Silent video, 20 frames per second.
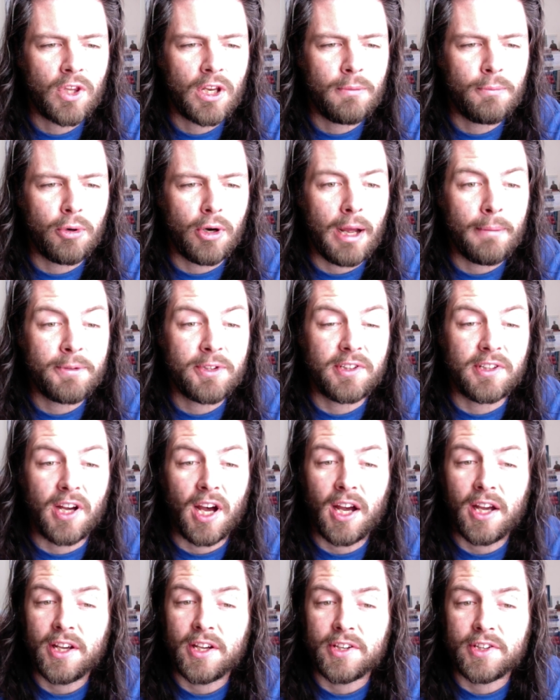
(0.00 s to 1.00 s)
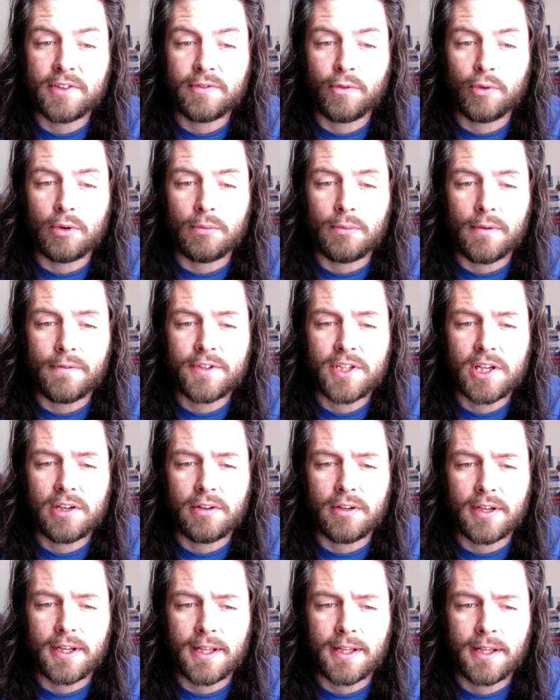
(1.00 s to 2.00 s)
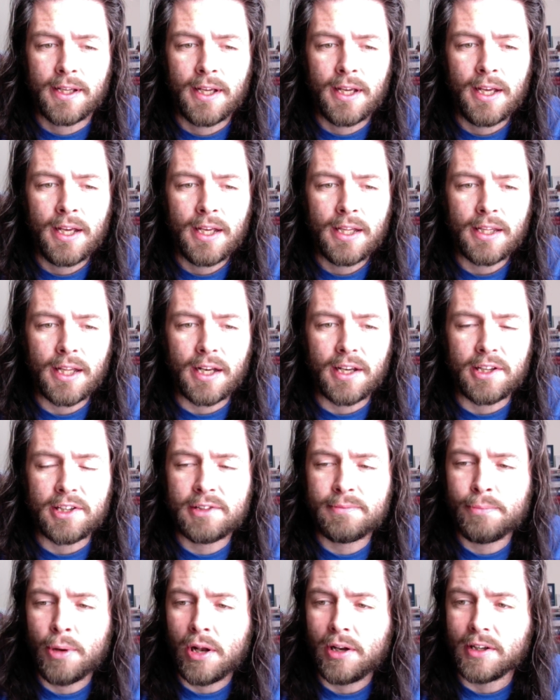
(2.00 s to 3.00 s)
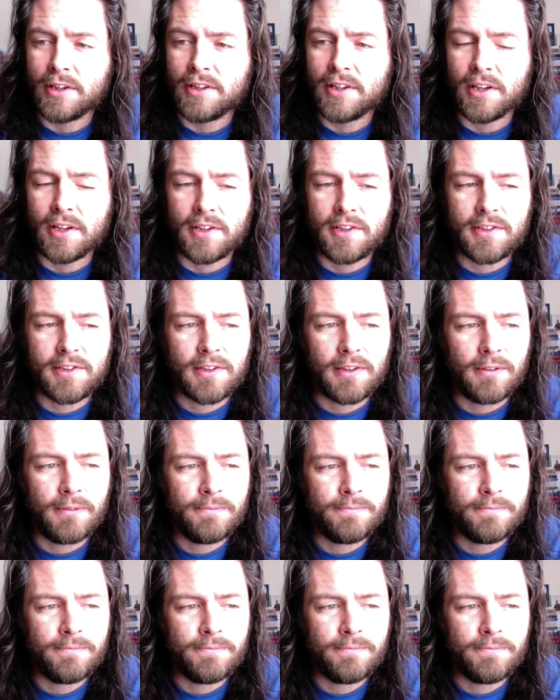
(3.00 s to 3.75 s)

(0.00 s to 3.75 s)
perhaps the highest form of charity, that is, politics.